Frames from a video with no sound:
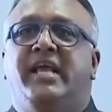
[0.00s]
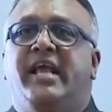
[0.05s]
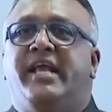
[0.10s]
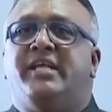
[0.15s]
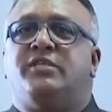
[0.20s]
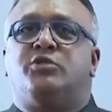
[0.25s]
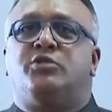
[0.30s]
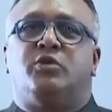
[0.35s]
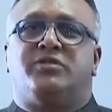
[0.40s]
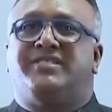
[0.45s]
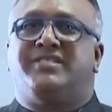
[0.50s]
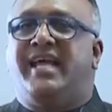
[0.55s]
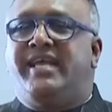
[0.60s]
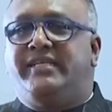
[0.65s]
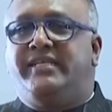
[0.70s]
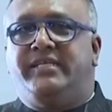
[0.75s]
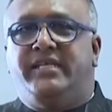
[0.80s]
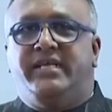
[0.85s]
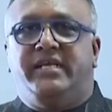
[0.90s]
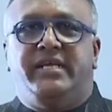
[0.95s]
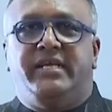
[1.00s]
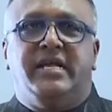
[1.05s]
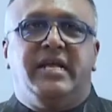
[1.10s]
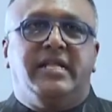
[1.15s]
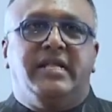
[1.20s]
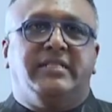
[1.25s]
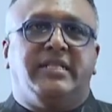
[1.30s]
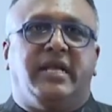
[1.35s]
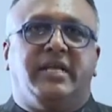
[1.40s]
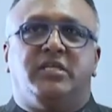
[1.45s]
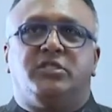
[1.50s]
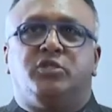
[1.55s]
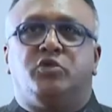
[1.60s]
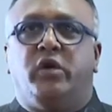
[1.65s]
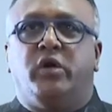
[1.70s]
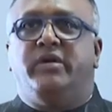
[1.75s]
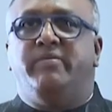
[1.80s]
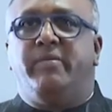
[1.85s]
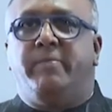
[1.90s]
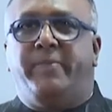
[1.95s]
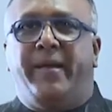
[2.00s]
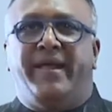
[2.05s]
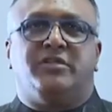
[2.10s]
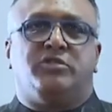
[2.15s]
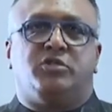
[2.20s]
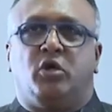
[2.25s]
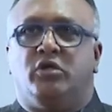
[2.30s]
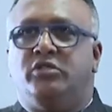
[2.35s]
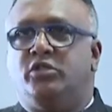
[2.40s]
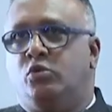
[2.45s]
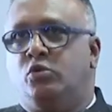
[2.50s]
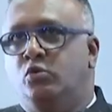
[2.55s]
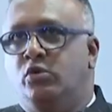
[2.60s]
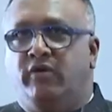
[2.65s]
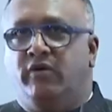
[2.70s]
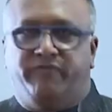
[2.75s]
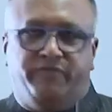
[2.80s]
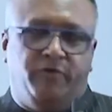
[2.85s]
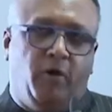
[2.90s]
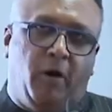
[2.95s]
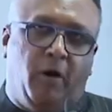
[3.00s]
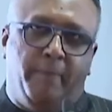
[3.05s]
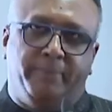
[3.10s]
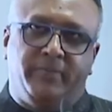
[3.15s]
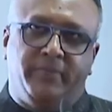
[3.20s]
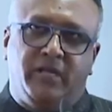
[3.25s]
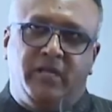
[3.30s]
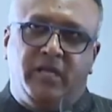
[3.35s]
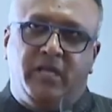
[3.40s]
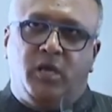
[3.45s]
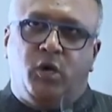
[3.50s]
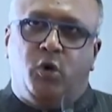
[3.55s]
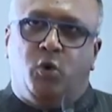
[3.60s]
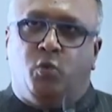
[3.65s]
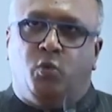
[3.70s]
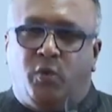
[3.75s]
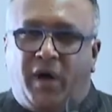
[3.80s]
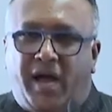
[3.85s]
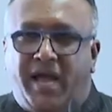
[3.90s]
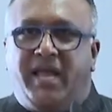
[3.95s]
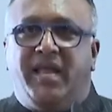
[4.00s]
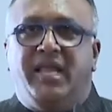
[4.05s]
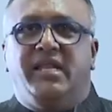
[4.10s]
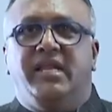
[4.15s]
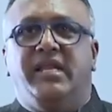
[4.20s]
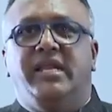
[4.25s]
a society that is going to be based on the rule of law. While in